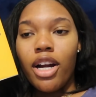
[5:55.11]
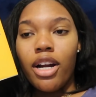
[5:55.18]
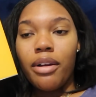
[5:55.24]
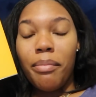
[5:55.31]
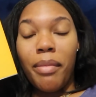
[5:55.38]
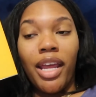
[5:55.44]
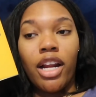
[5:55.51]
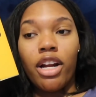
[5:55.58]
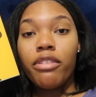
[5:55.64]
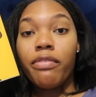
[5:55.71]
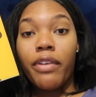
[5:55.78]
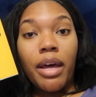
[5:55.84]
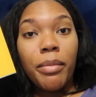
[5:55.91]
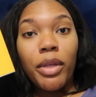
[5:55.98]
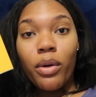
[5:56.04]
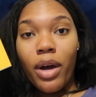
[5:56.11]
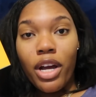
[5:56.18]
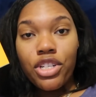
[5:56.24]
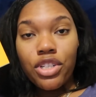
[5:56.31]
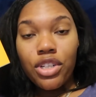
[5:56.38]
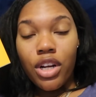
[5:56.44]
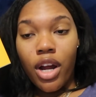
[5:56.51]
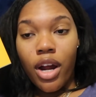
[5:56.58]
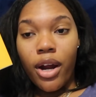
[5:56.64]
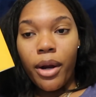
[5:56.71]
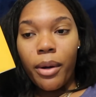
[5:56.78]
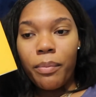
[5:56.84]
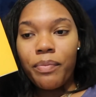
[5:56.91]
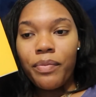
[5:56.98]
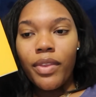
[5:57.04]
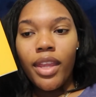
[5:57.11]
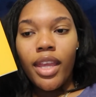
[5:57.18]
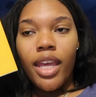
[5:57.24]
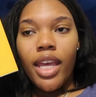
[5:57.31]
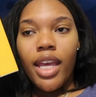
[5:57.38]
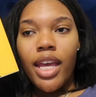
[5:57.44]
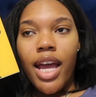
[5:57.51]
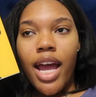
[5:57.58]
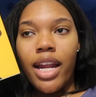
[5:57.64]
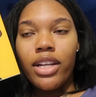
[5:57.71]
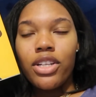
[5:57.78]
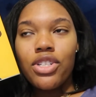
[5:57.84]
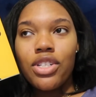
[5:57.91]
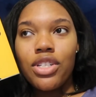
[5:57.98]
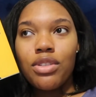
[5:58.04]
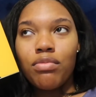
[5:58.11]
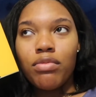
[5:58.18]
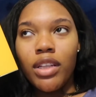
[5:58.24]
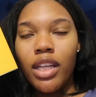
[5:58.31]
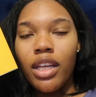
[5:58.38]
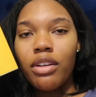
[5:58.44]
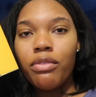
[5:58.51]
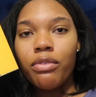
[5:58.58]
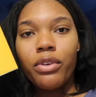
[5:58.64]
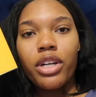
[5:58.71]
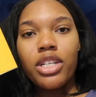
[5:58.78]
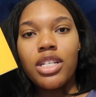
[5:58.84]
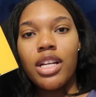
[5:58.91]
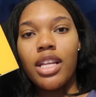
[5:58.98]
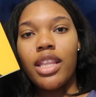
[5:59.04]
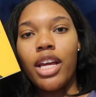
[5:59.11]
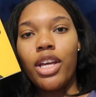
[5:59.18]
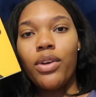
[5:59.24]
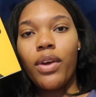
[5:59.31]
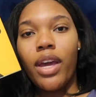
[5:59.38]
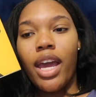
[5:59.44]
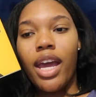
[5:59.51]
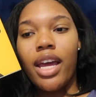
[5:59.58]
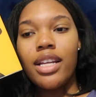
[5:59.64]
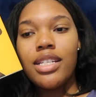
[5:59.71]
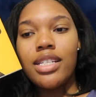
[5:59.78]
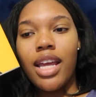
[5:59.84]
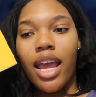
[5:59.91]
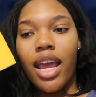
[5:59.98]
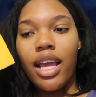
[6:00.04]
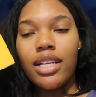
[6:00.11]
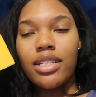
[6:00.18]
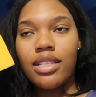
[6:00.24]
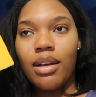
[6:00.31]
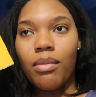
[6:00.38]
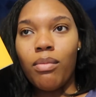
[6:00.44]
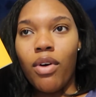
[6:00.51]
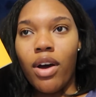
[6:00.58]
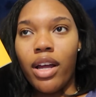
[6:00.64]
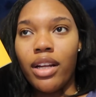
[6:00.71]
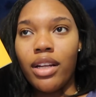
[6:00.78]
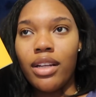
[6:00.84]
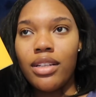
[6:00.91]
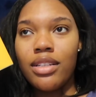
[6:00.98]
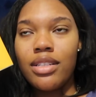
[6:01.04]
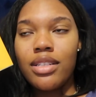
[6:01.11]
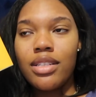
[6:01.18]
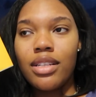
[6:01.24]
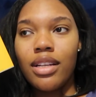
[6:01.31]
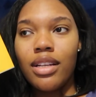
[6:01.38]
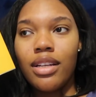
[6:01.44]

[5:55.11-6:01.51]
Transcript: Made her family question her. And it's just really unfortunate that you can't take someone's